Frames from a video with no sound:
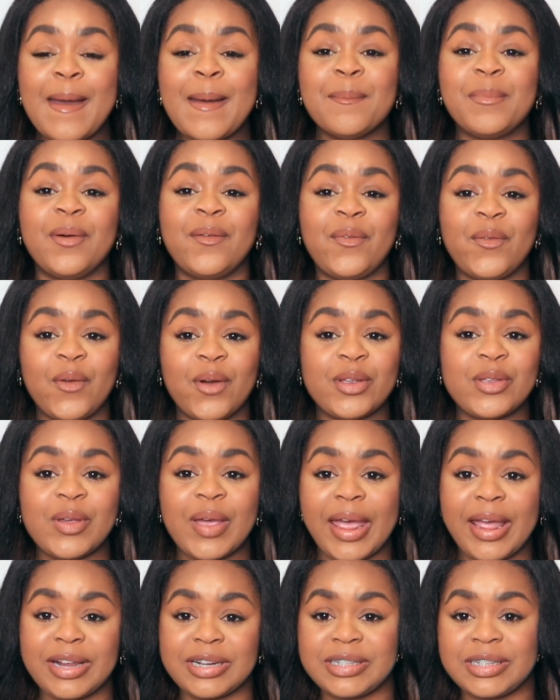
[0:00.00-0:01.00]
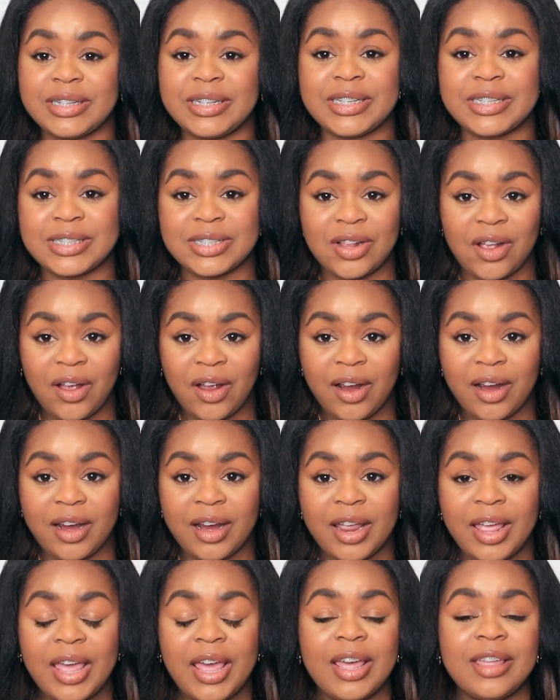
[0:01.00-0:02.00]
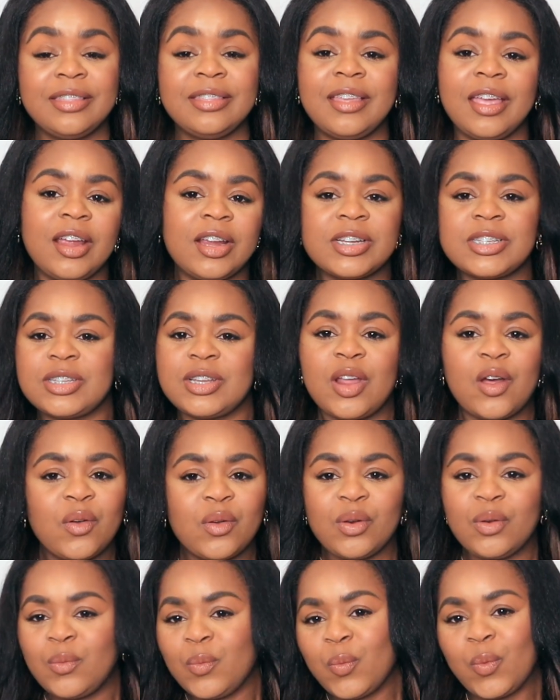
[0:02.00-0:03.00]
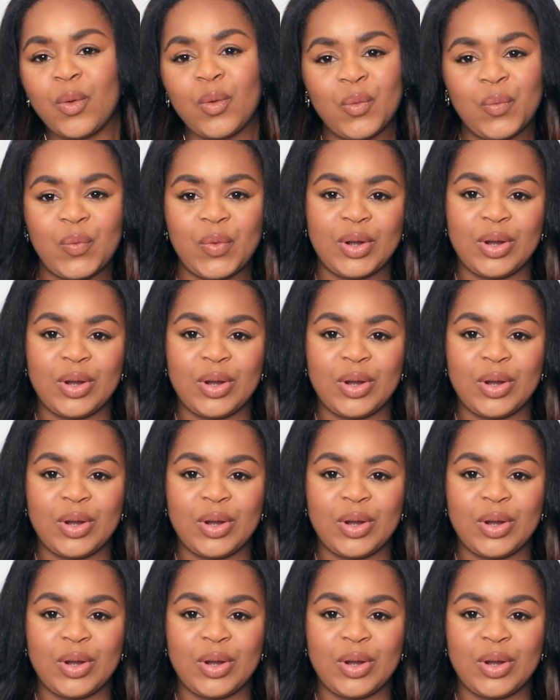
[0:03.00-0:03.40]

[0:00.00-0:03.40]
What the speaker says: before you actually start, there's no room for